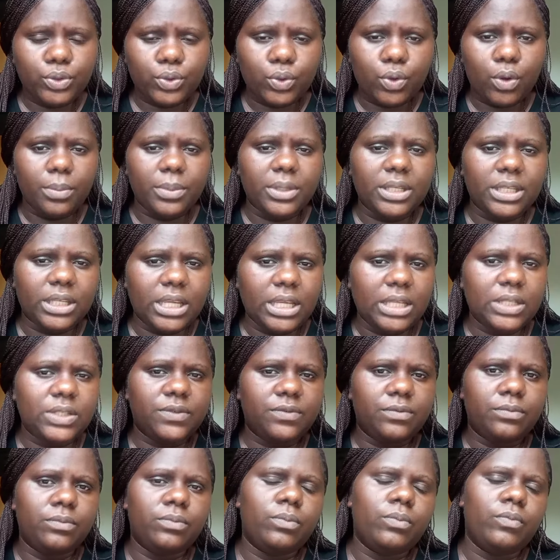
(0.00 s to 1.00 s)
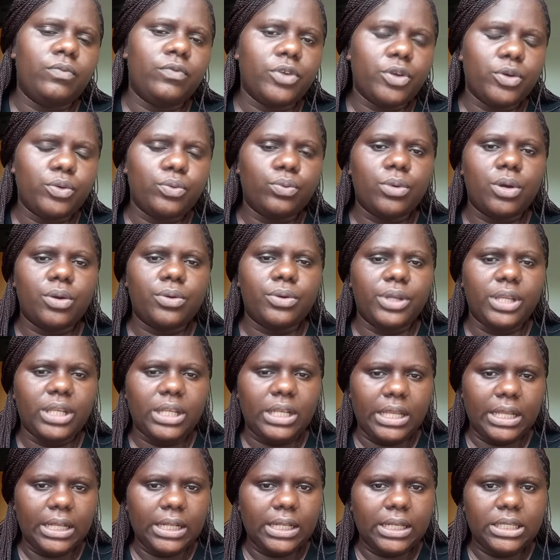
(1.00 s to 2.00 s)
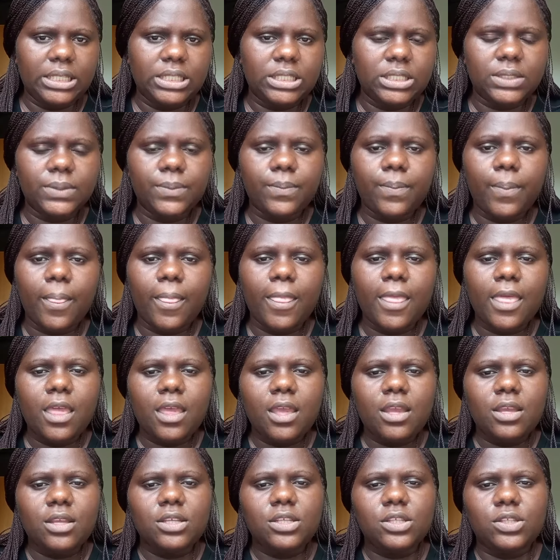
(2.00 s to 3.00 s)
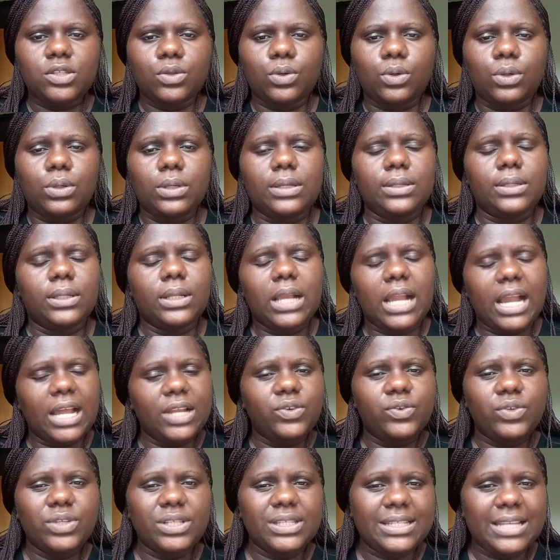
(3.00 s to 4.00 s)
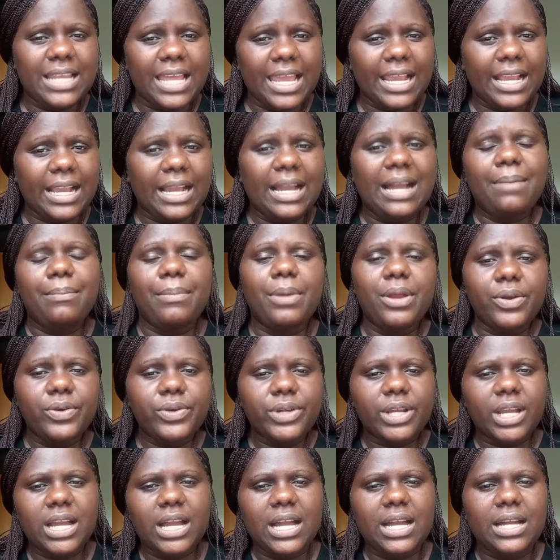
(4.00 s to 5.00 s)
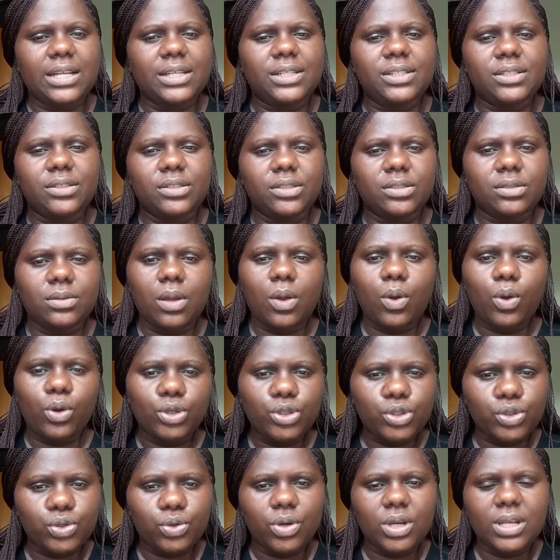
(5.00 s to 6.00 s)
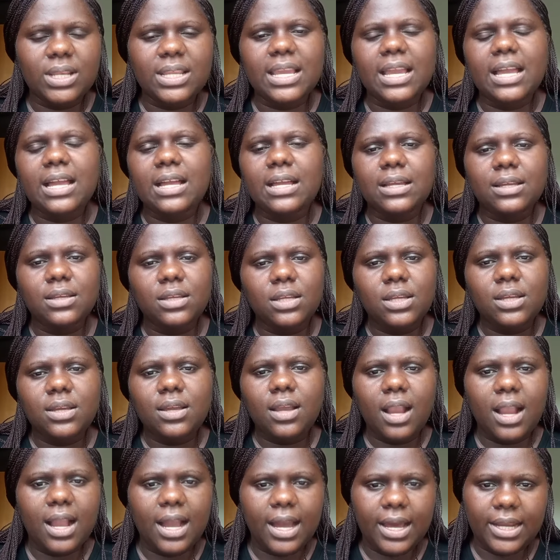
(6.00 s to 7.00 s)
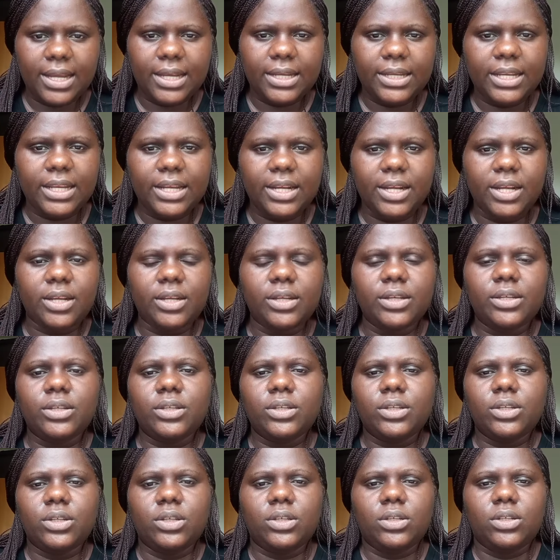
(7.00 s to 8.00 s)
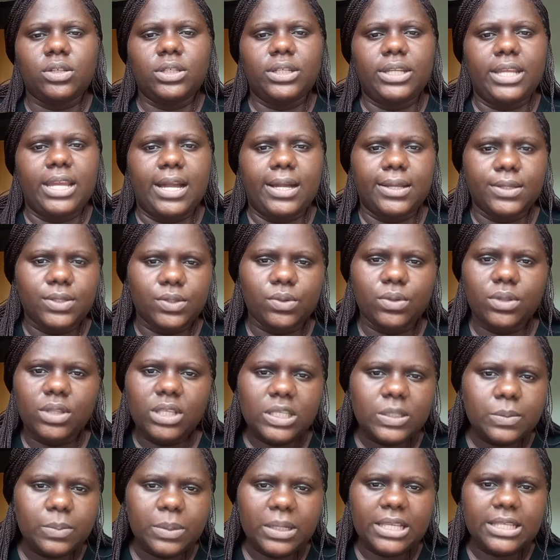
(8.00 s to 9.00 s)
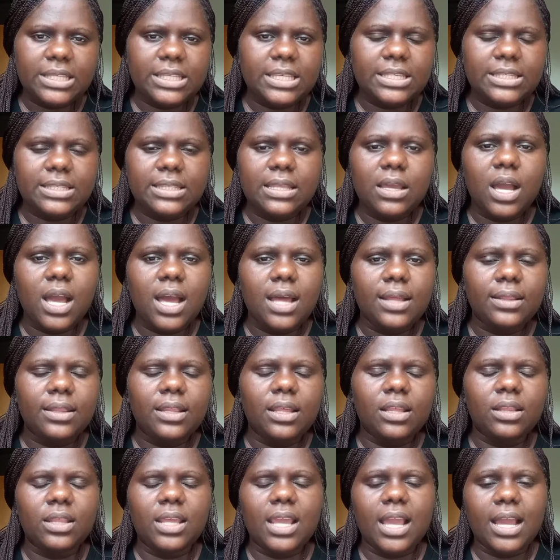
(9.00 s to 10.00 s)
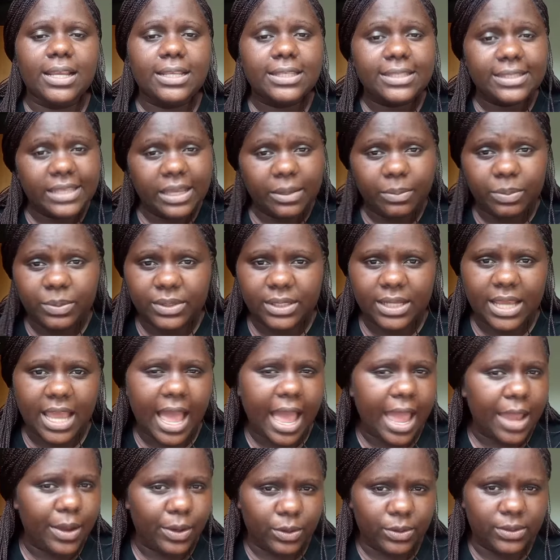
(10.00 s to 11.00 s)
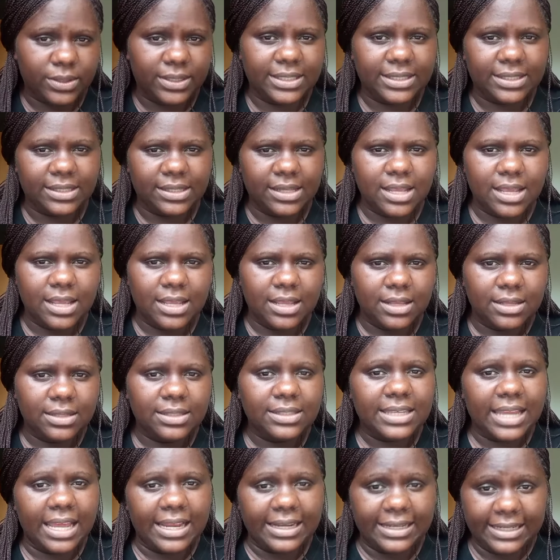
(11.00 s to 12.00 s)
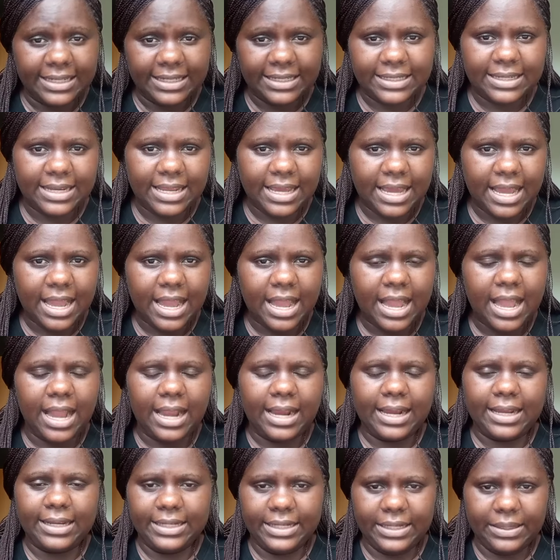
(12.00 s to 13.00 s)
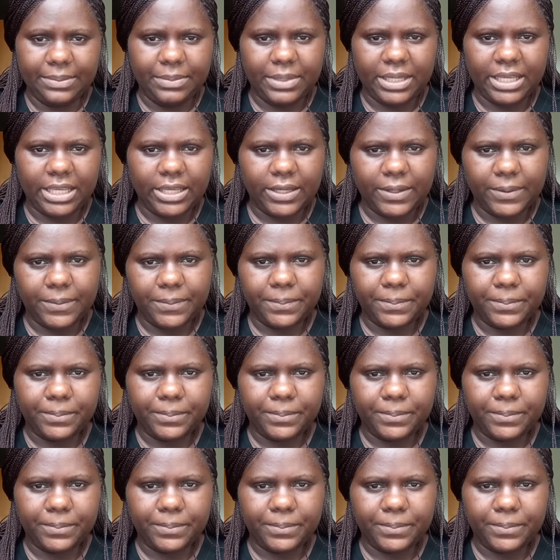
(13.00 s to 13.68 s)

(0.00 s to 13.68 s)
to communicate very well in English. So countries like America, Australia, Canada, so these places, they accept IELTS Standard Academic.